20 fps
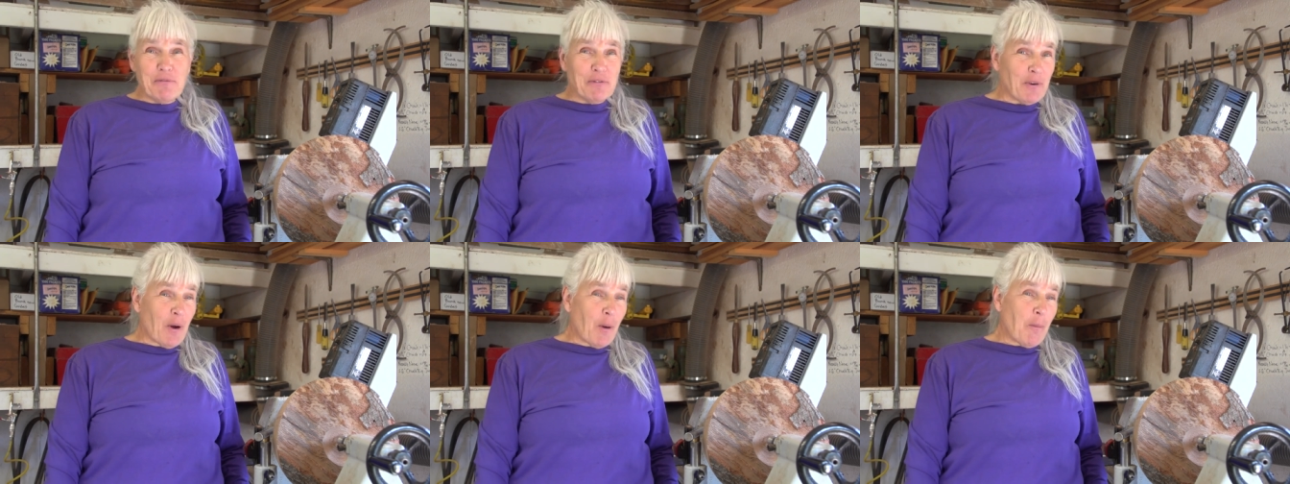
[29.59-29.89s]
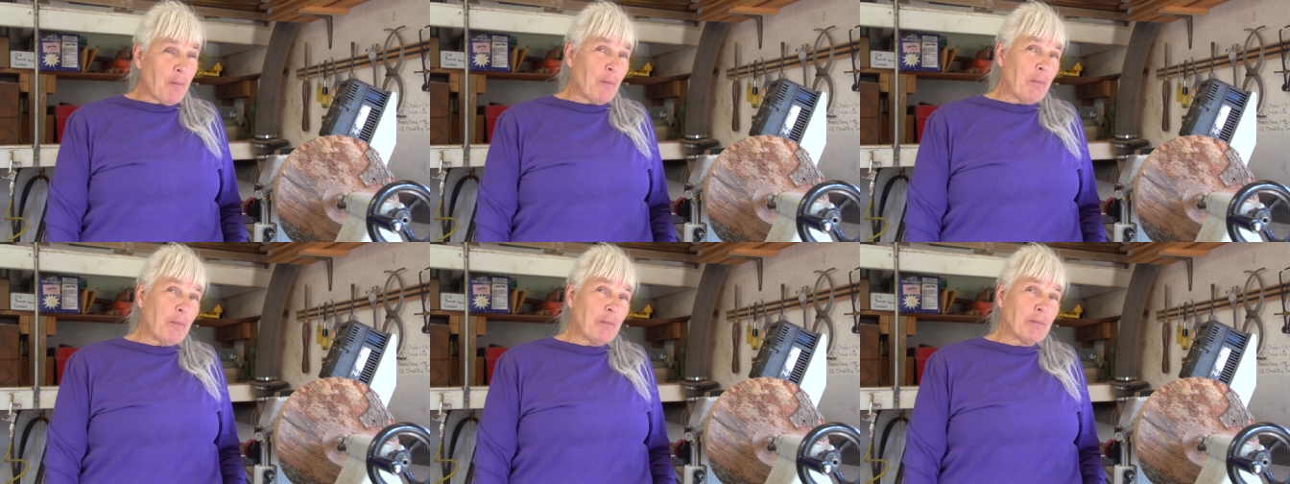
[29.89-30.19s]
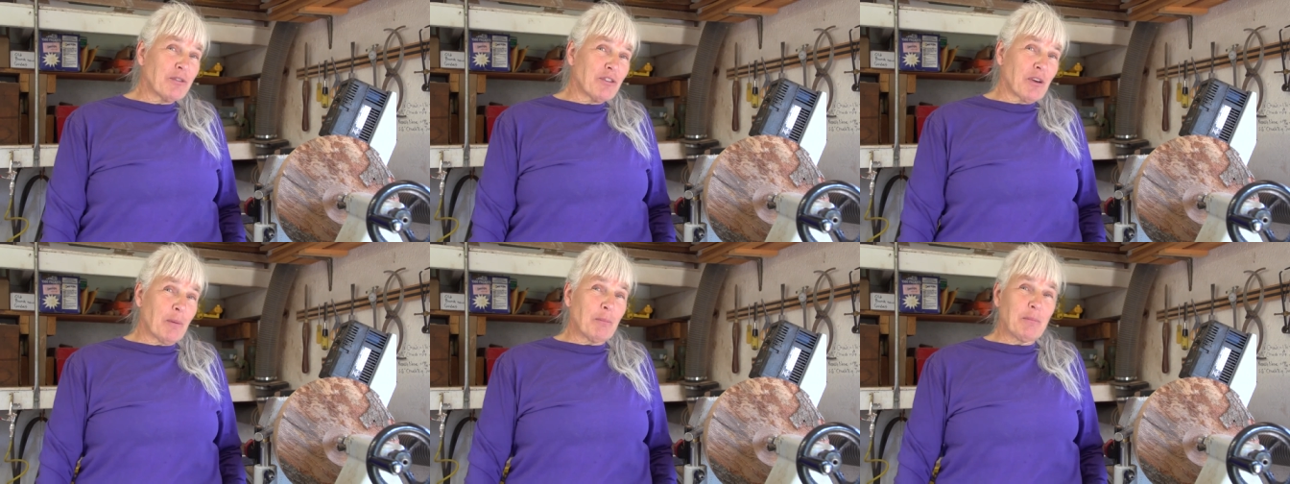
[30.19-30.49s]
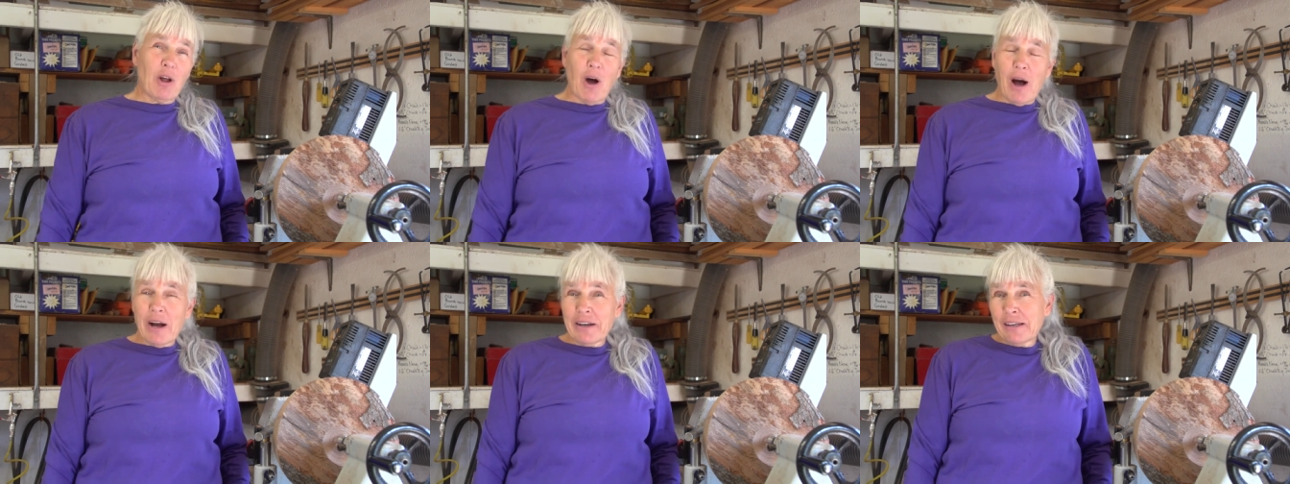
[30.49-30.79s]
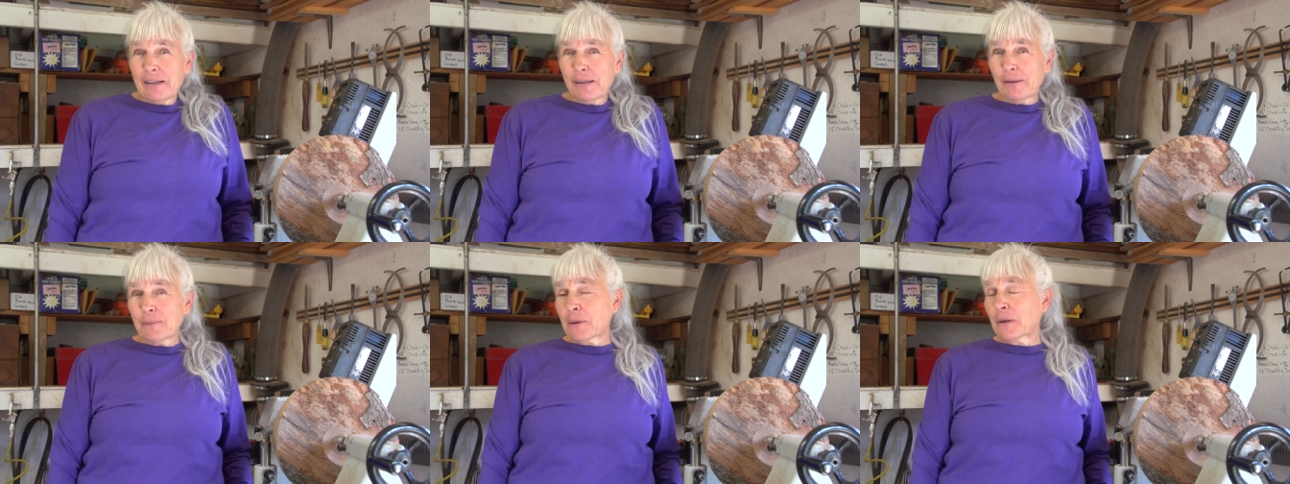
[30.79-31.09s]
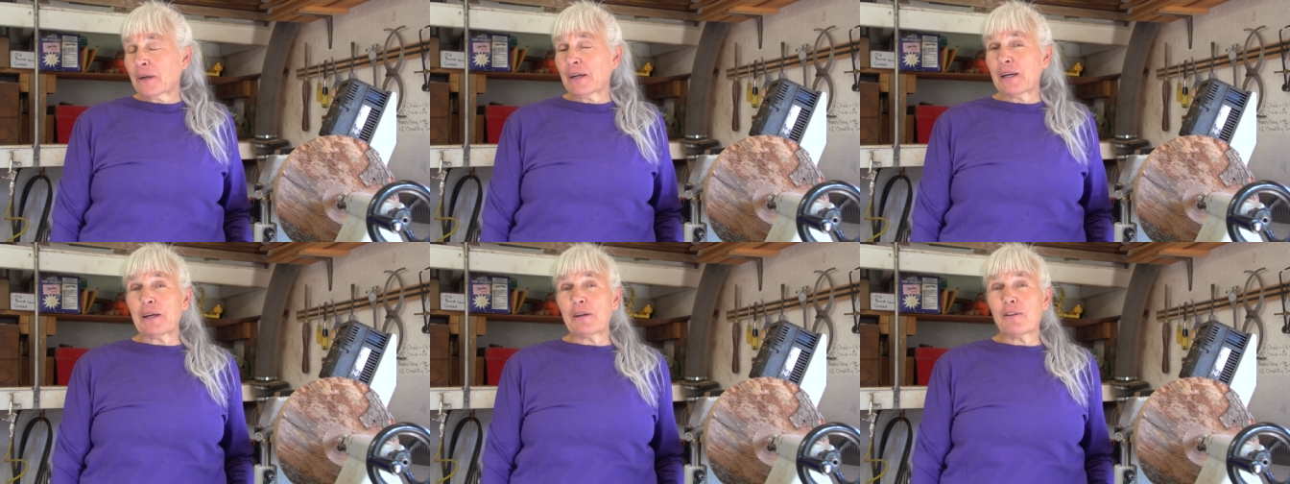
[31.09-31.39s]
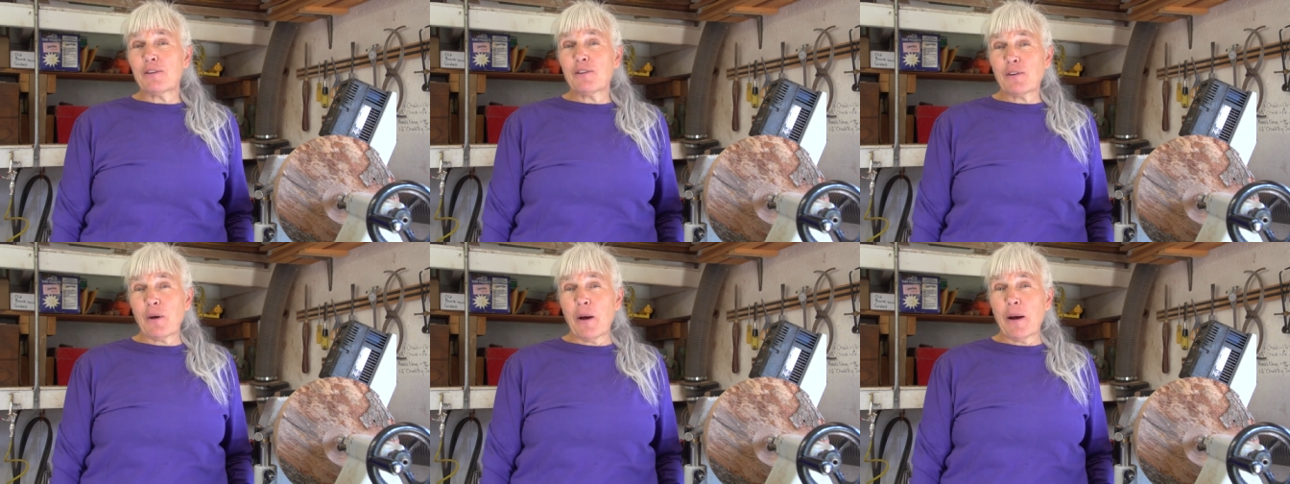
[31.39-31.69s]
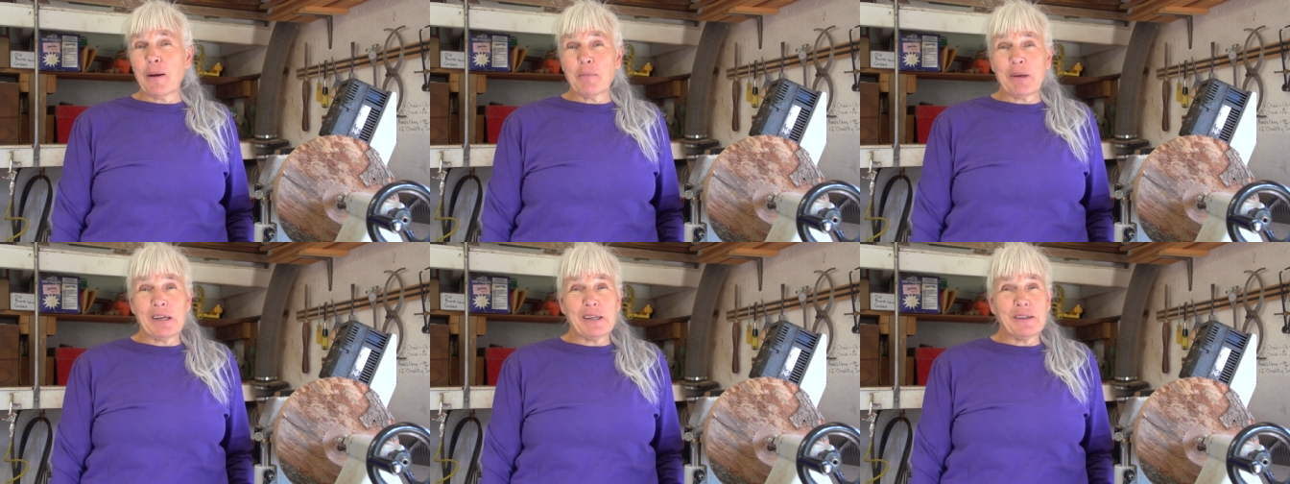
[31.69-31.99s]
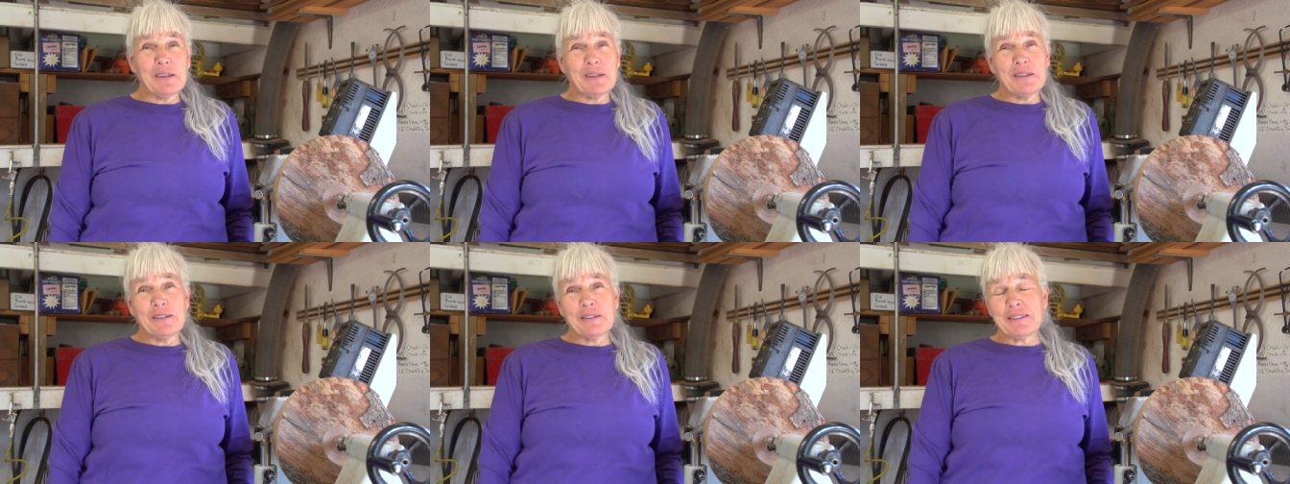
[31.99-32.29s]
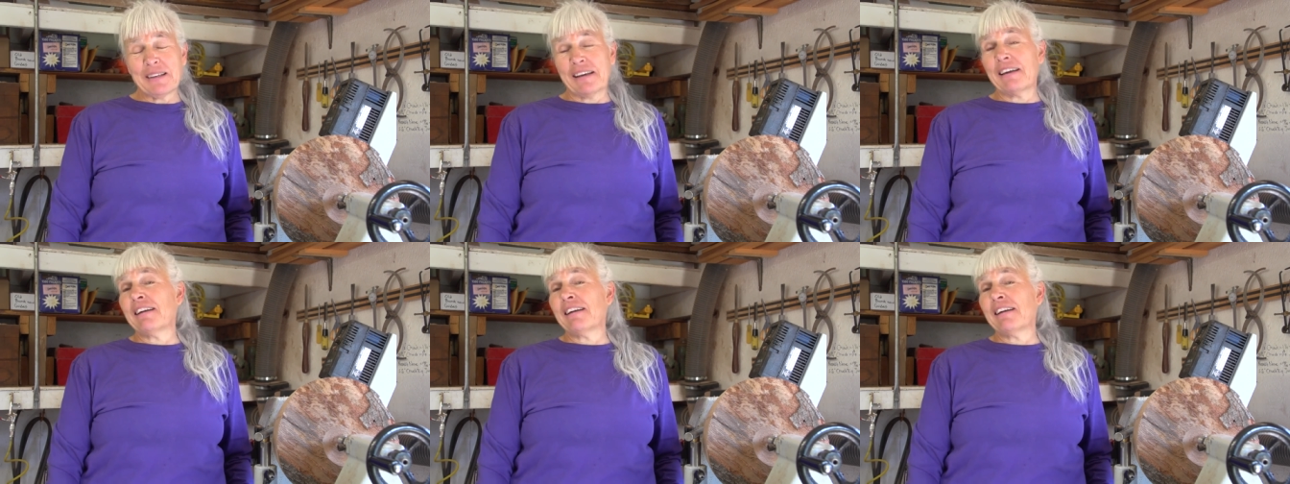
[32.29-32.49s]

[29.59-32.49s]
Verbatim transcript: from some logging, working in sawmills,